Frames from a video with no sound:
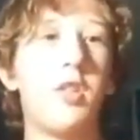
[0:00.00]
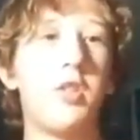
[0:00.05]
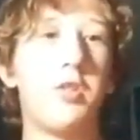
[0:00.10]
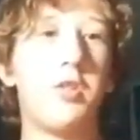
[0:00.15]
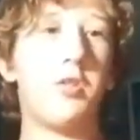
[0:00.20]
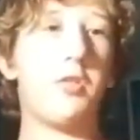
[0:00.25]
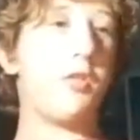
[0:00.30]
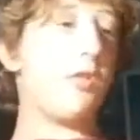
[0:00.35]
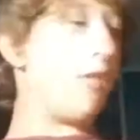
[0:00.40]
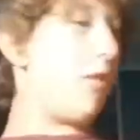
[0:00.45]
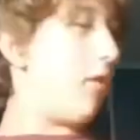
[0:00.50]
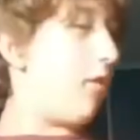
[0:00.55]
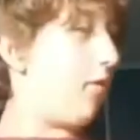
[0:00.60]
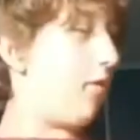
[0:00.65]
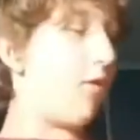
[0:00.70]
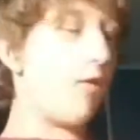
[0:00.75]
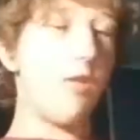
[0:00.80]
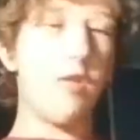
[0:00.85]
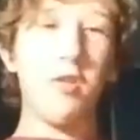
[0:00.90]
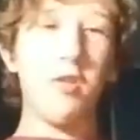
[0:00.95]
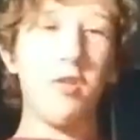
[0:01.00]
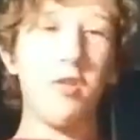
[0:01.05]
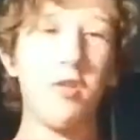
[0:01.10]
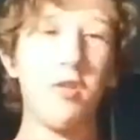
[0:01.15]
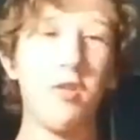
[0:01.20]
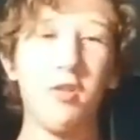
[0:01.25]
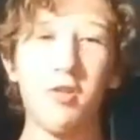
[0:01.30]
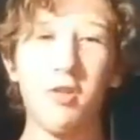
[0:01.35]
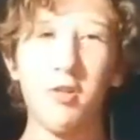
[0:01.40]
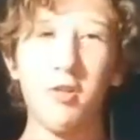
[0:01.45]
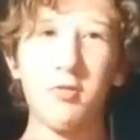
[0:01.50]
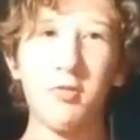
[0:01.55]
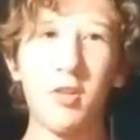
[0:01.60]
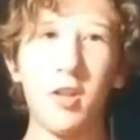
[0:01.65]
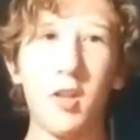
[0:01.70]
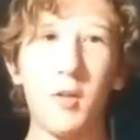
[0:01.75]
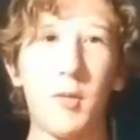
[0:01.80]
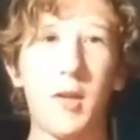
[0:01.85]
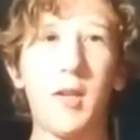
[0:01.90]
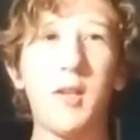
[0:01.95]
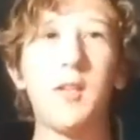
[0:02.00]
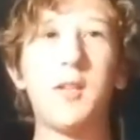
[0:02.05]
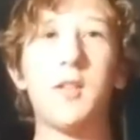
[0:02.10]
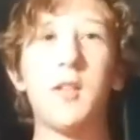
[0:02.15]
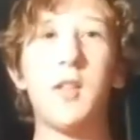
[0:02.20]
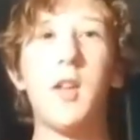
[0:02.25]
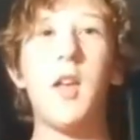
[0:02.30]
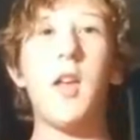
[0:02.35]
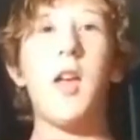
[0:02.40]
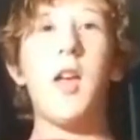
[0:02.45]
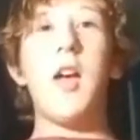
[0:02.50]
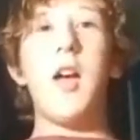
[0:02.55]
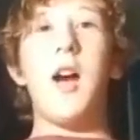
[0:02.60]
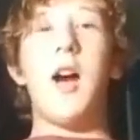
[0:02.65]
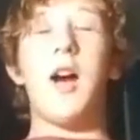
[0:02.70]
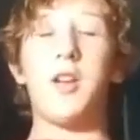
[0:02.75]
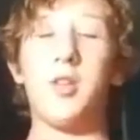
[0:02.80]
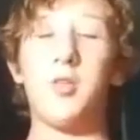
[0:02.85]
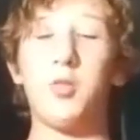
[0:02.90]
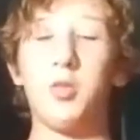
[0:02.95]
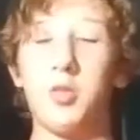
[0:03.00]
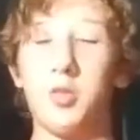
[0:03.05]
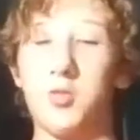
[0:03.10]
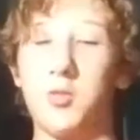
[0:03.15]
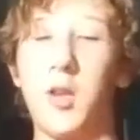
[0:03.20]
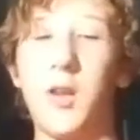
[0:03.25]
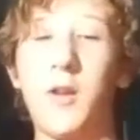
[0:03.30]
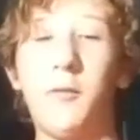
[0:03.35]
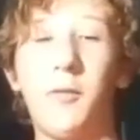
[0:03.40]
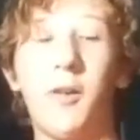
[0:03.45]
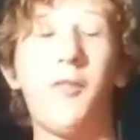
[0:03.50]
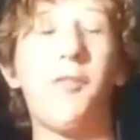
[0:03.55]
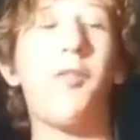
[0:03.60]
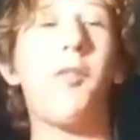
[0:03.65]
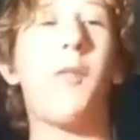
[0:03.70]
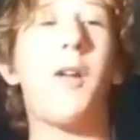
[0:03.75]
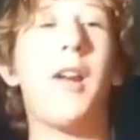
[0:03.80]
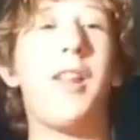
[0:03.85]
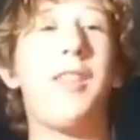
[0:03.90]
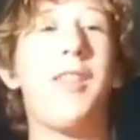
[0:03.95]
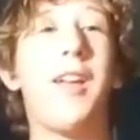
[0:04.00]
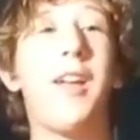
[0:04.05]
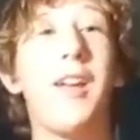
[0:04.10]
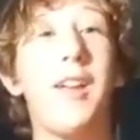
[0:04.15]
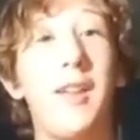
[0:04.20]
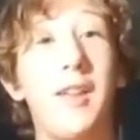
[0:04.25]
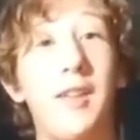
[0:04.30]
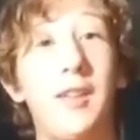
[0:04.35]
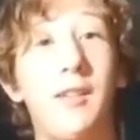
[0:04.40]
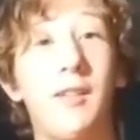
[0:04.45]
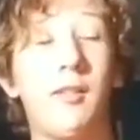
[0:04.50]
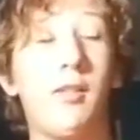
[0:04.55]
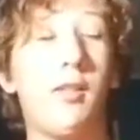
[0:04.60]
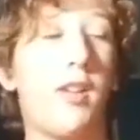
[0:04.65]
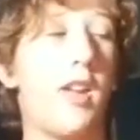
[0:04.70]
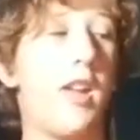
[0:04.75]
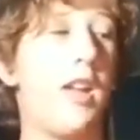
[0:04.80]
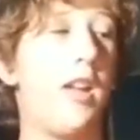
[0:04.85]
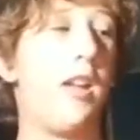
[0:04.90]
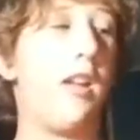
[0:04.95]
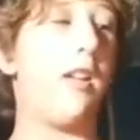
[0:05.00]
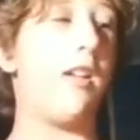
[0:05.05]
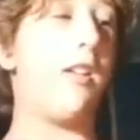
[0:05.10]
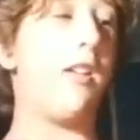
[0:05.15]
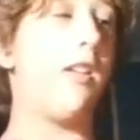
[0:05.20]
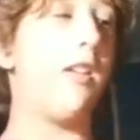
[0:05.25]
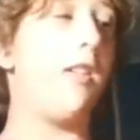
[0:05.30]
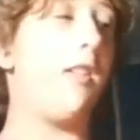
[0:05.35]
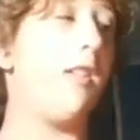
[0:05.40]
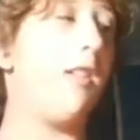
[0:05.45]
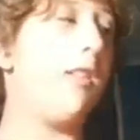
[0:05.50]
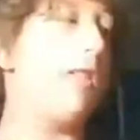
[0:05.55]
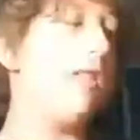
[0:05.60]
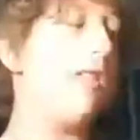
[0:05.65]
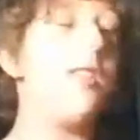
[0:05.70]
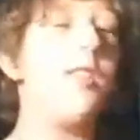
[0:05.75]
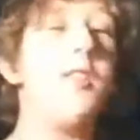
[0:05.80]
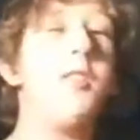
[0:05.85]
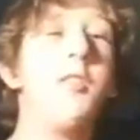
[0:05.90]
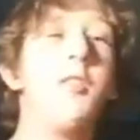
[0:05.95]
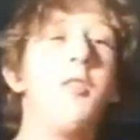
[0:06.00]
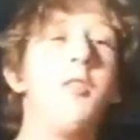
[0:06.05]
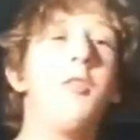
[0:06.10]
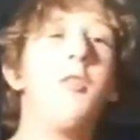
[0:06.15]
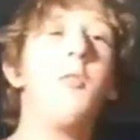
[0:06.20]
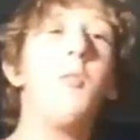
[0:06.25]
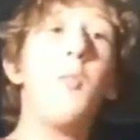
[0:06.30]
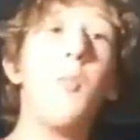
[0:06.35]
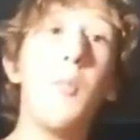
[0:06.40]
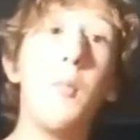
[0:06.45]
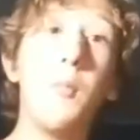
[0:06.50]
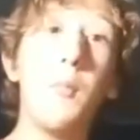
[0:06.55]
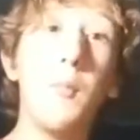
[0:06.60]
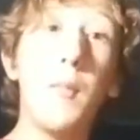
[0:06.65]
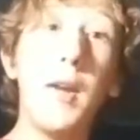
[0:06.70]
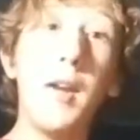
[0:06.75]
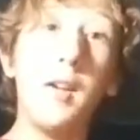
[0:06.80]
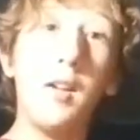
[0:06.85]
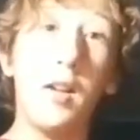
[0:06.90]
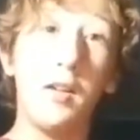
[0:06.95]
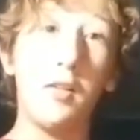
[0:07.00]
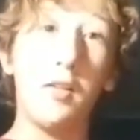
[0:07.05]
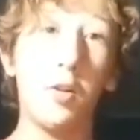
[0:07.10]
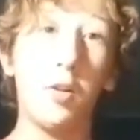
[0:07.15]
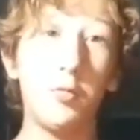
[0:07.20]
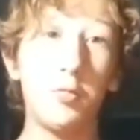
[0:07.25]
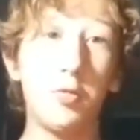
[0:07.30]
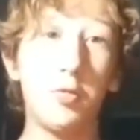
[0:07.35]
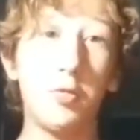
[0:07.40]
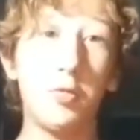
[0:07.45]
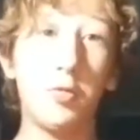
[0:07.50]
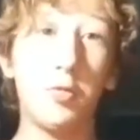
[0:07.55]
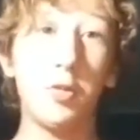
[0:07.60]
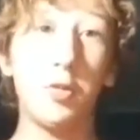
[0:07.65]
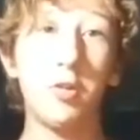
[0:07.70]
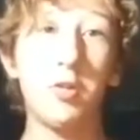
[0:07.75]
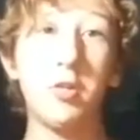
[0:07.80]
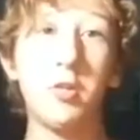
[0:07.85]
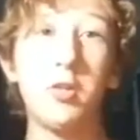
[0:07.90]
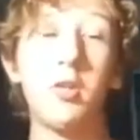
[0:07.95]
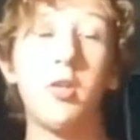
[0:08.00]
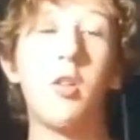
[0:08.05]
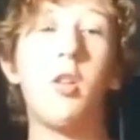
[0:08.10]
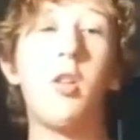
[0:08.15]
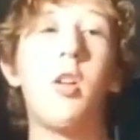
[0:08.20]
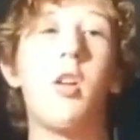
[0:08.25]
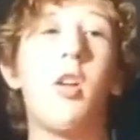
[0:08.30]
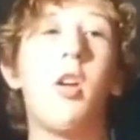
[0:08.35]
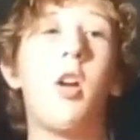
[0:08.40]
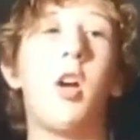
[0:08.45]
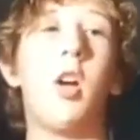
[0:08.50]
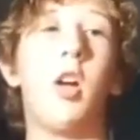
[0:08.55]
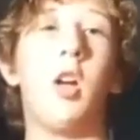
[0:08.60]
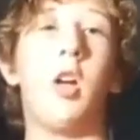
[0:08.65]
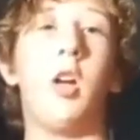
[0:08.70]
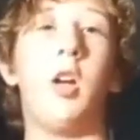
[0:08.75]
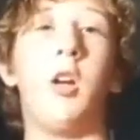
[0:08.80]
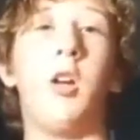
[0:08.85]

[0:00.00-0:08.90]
It's no sneak peeks. I just want to say for everybody that is looking to make clay sculptures, uh,